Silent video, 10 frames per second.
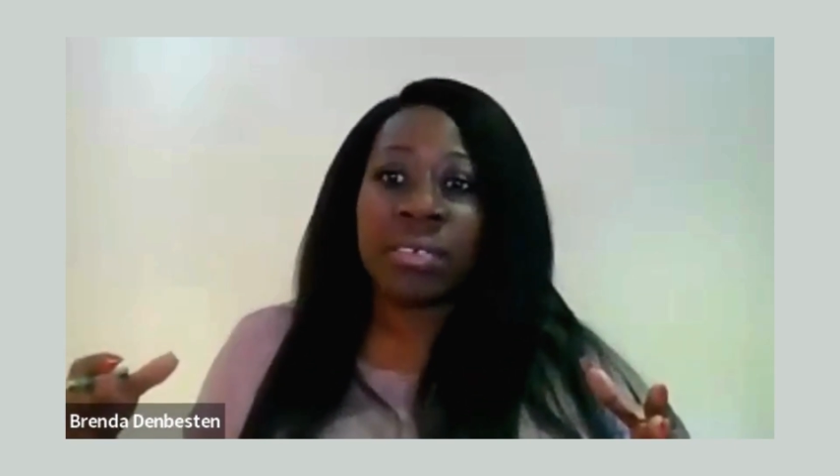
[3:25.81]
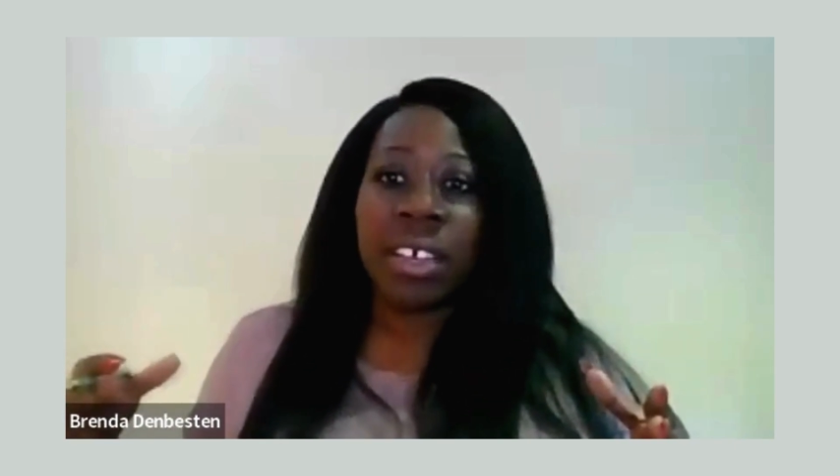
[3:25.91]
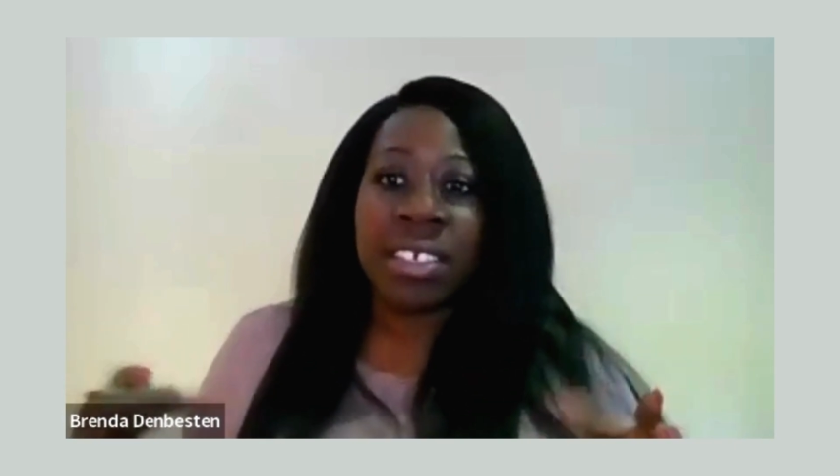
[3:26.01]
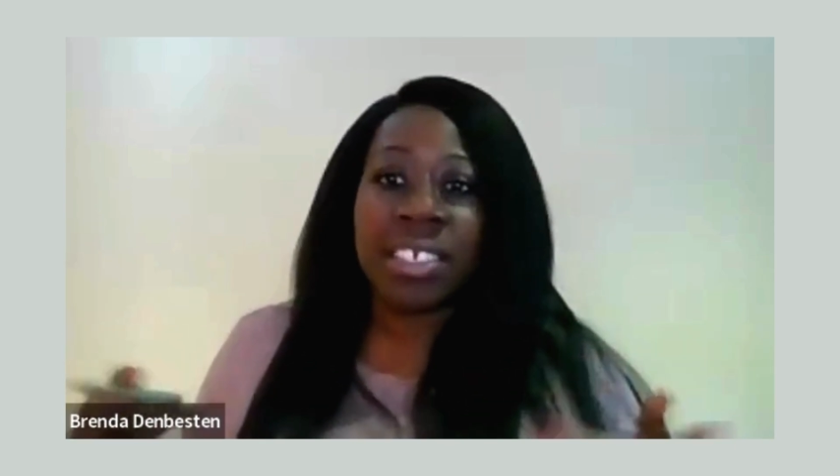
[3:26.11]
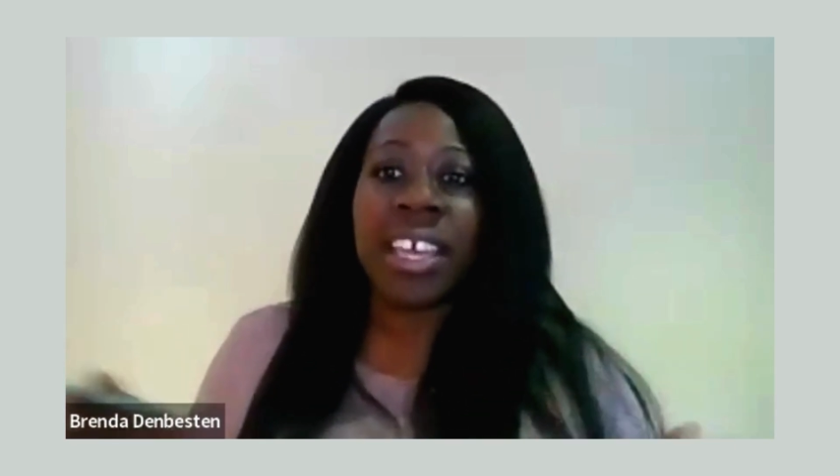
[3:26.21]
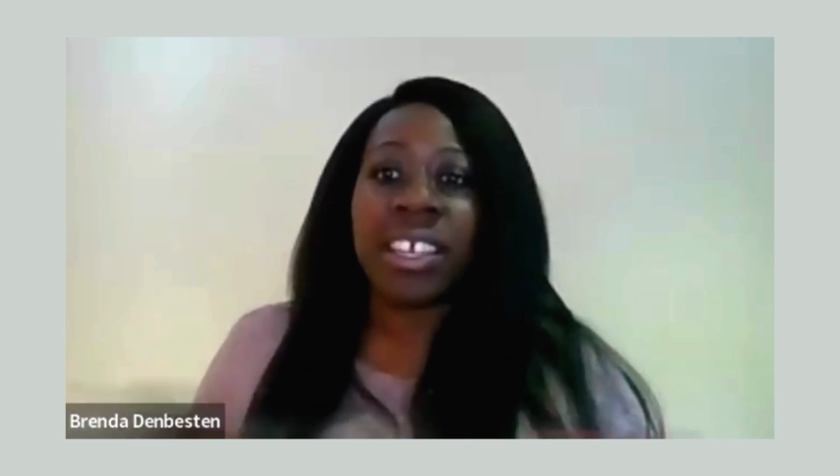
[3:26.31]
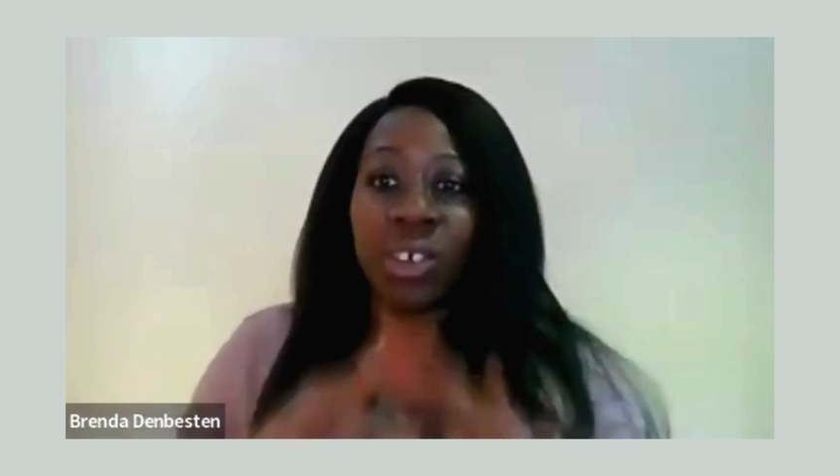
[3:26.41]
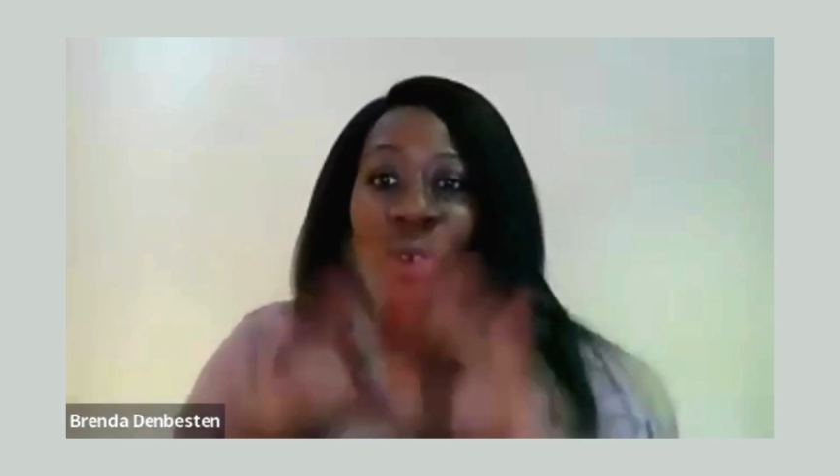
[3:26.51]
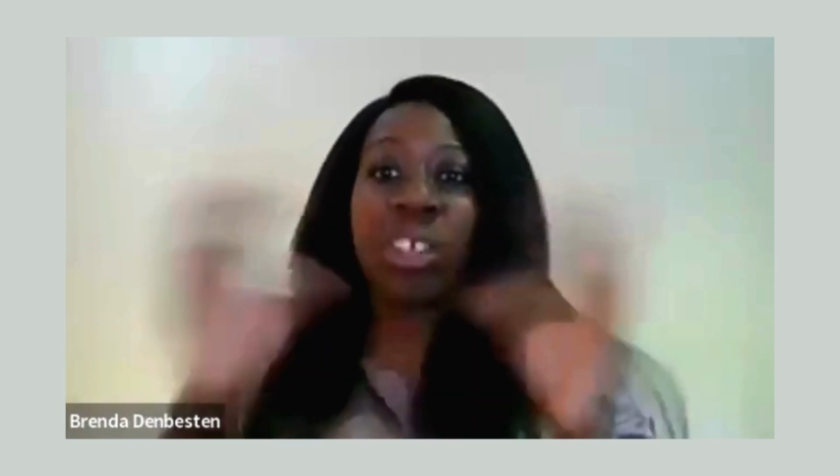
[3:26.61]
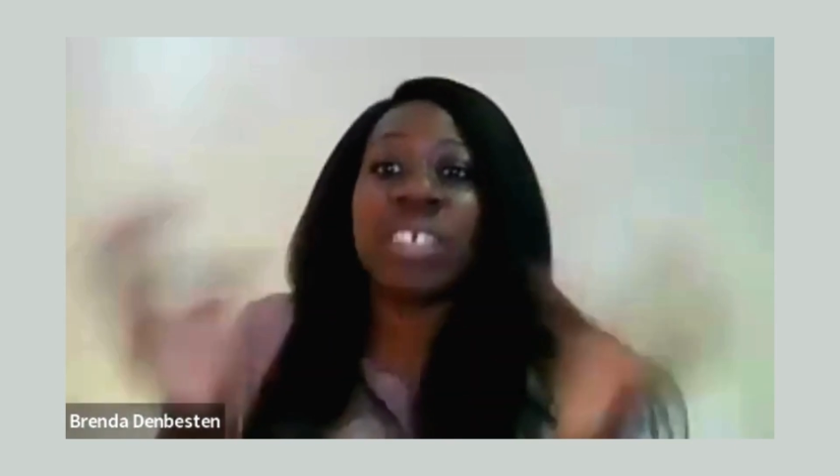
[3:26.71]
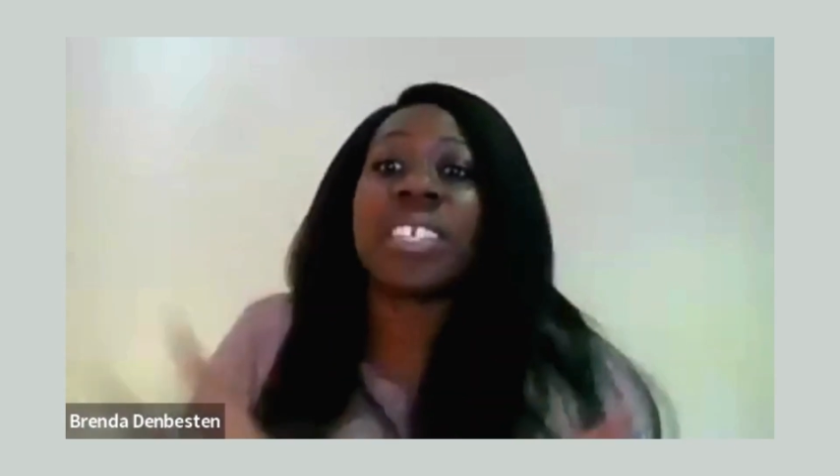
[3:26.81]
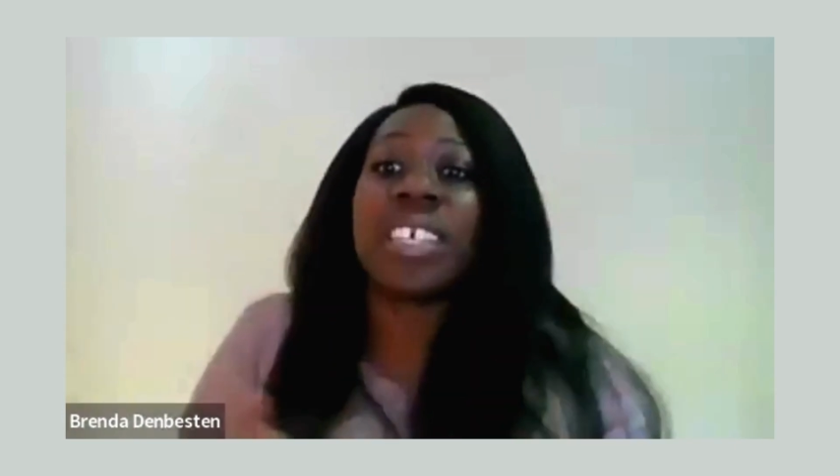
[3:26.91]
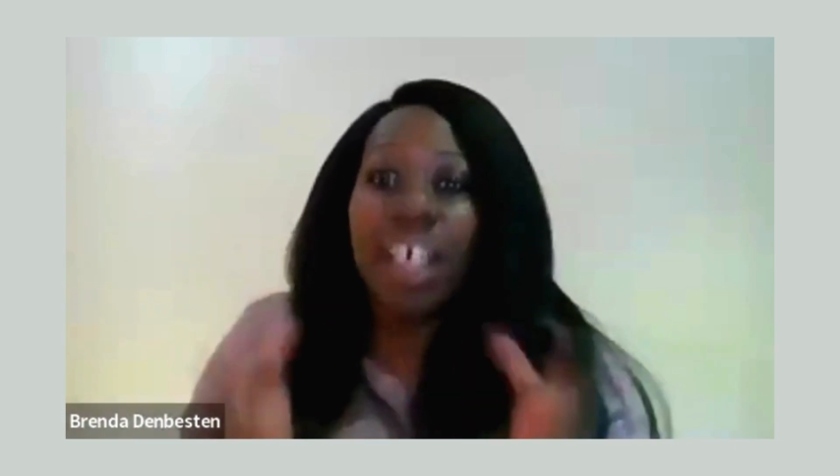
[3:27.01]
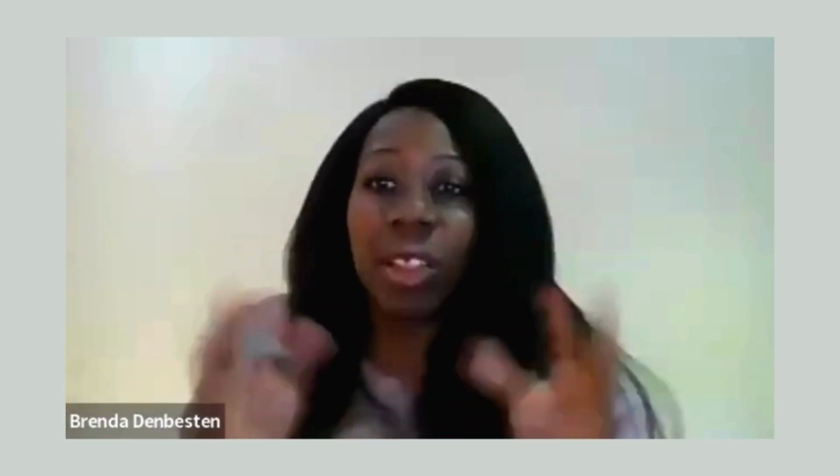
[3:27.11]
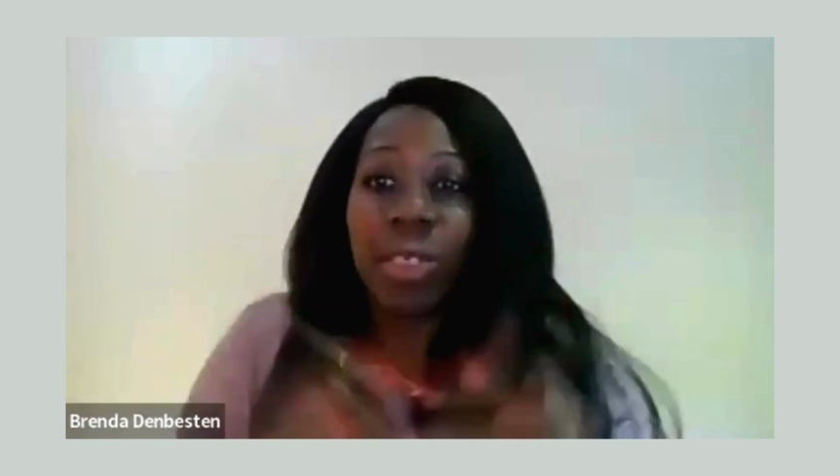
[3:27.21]
understand holistic
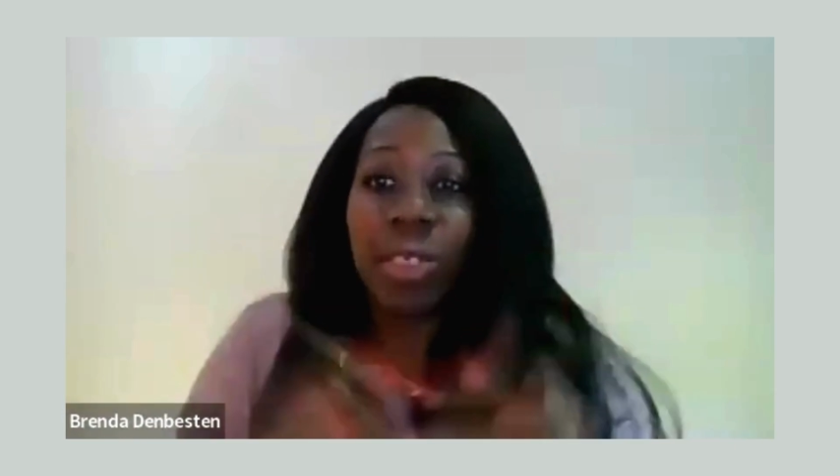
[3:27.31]
health